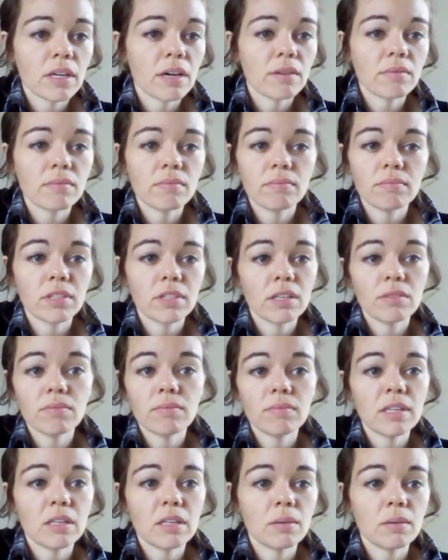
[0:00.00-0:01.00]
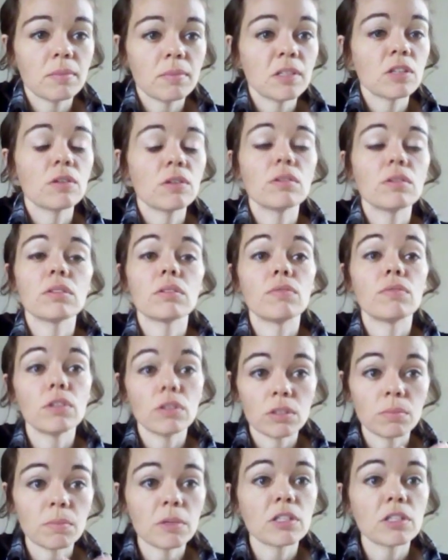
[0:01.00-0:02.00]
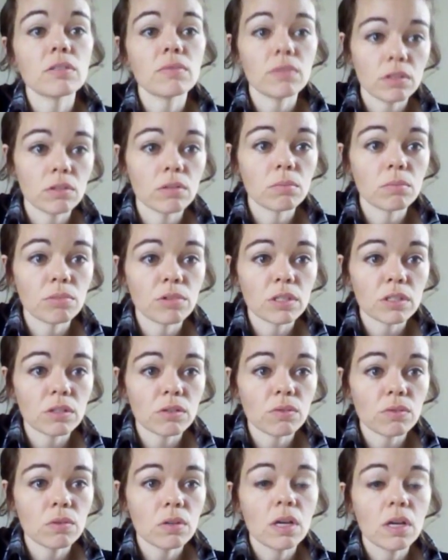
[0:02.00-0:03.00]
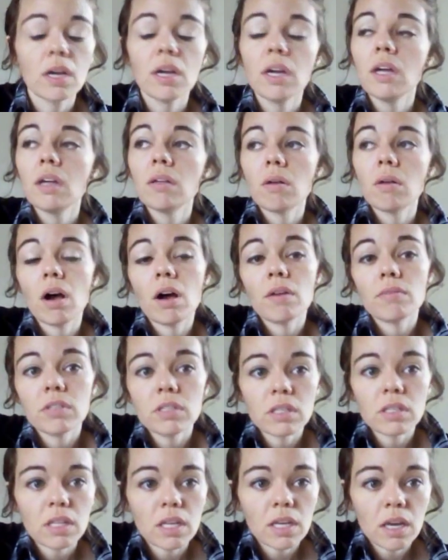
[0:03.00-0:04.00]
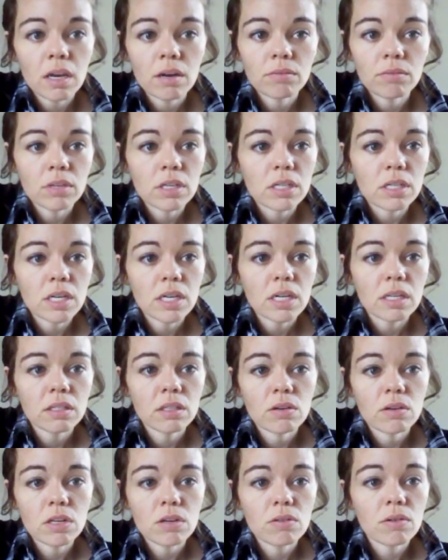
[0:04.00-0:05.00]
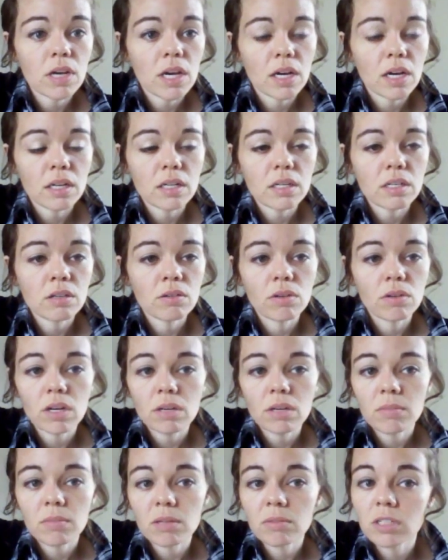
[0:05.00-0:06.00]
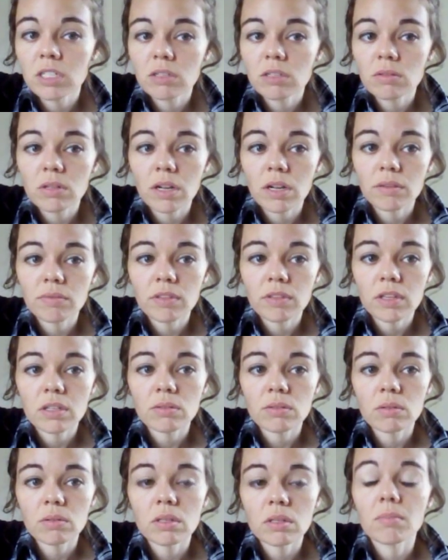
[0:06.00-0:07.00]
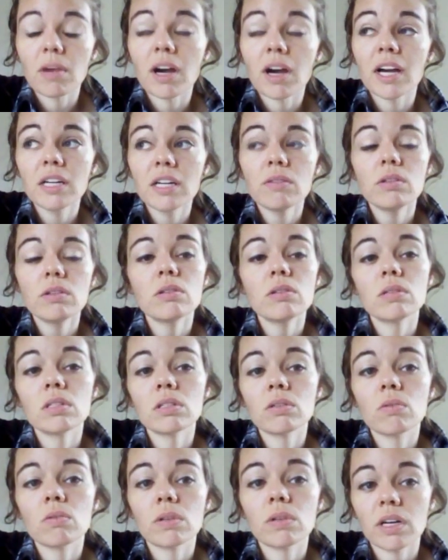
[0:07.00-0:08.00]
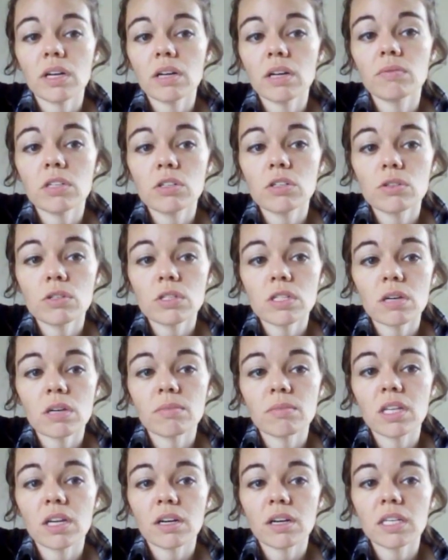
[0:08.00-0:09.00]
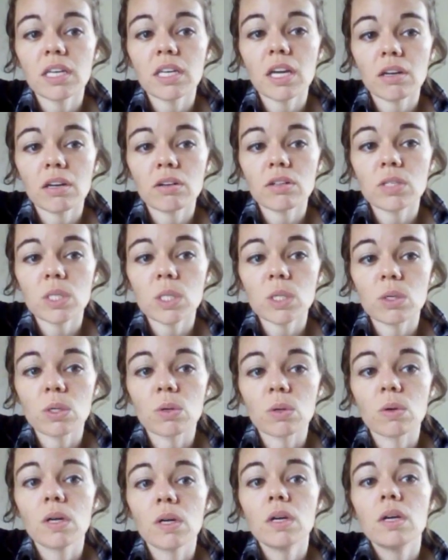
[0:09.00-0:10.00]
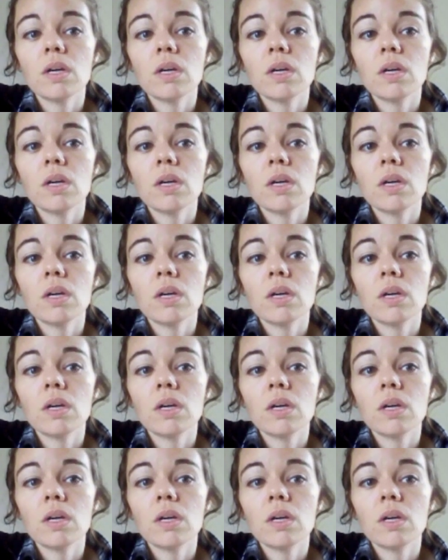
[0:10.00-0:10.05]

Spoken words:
haven't given me any materials. Especially if you're doing preschool, obviously they can't read yet, so you're not gonna be able to do a lot of things with them. I go into a school and I have teachers tell me that I cannot do